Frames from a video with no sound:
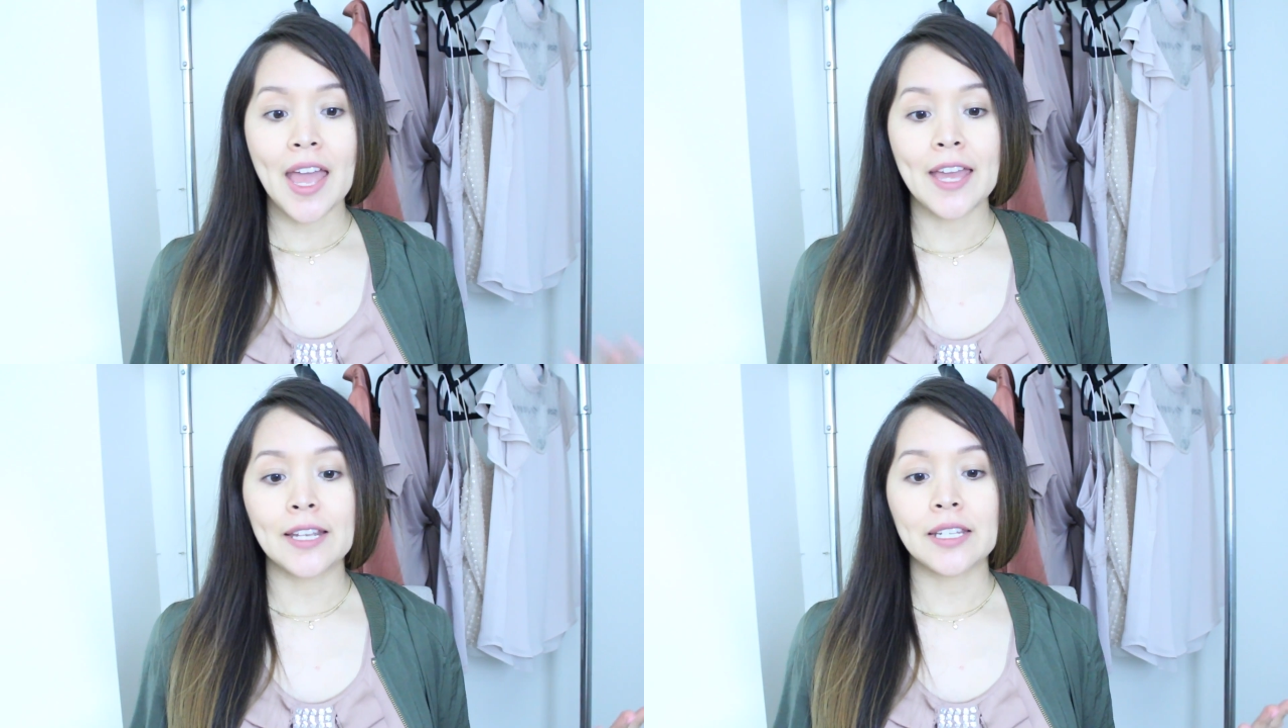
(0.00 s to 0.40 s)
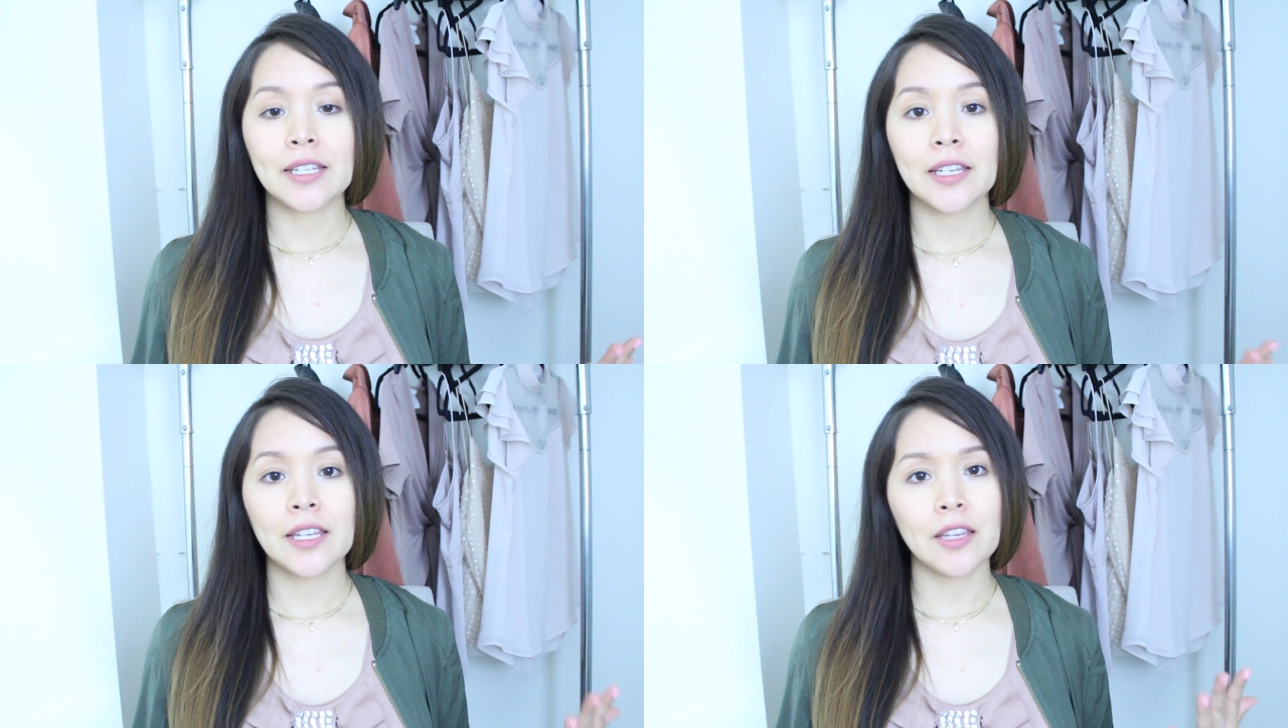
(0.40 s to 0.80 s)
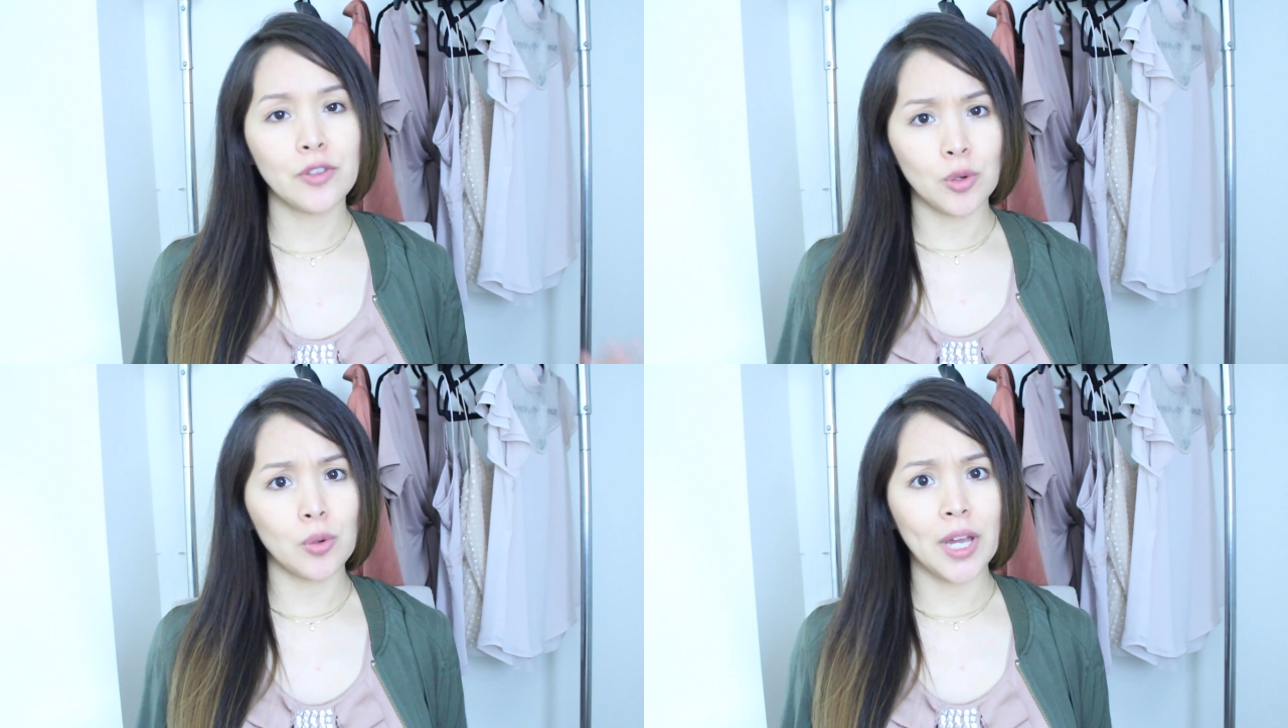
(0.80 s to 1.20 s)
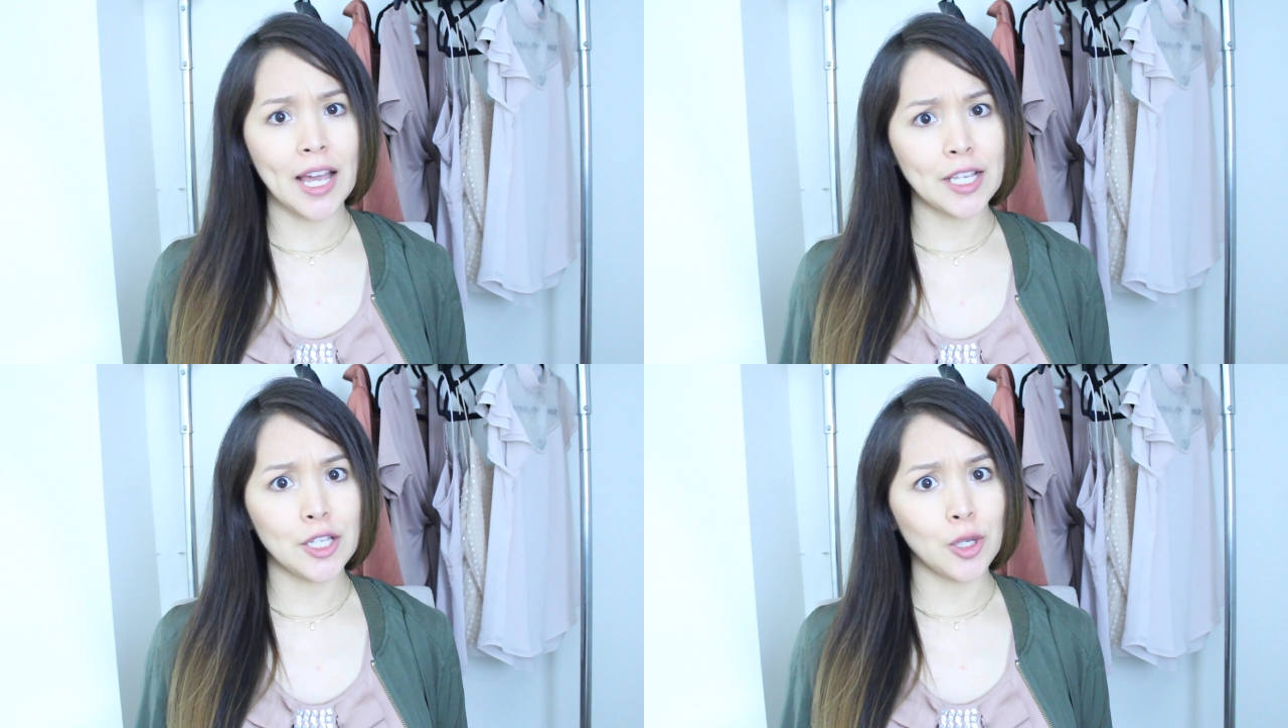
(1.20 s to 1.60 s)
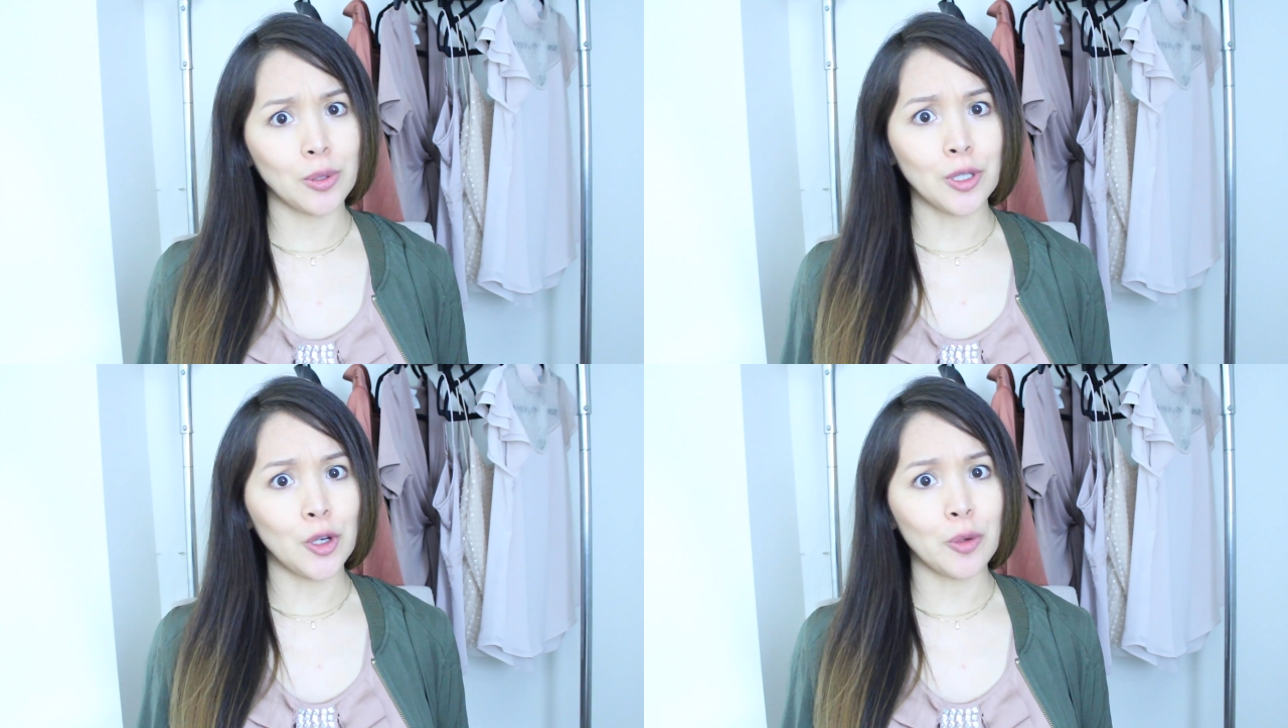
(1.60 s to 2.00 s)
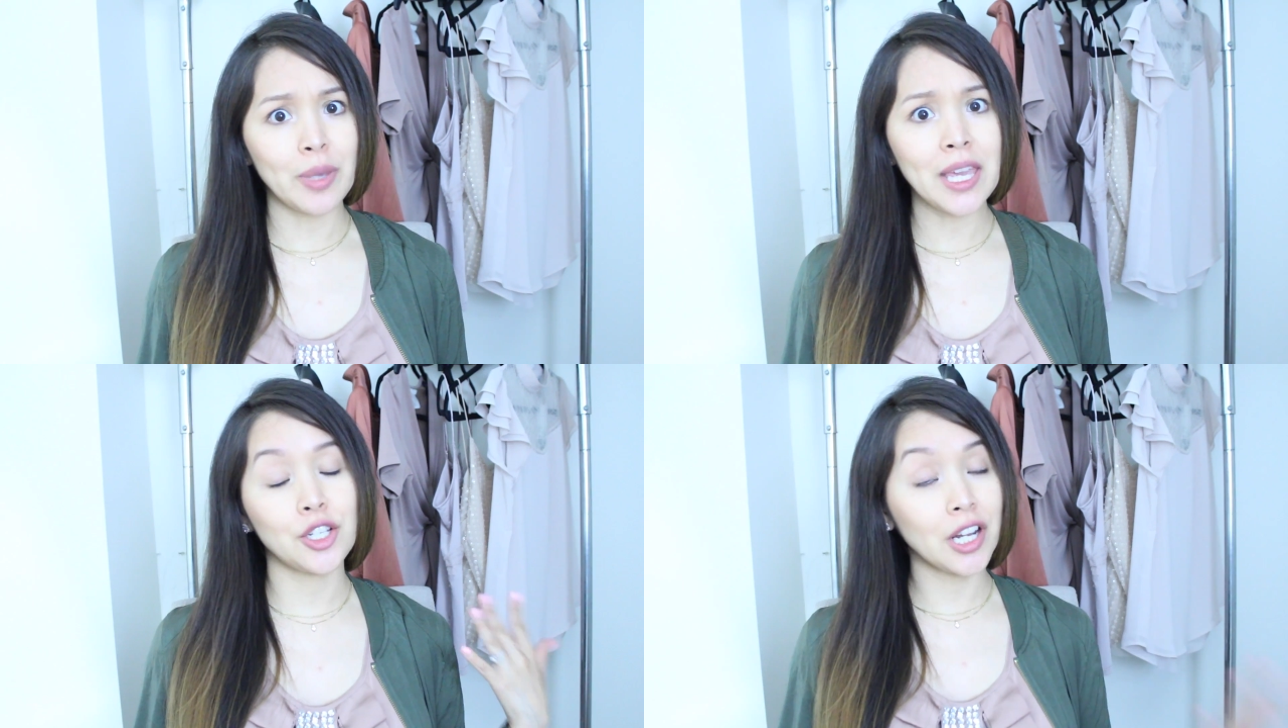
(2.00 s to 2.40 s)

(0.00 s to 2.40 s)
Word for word: And if you guys don't know me,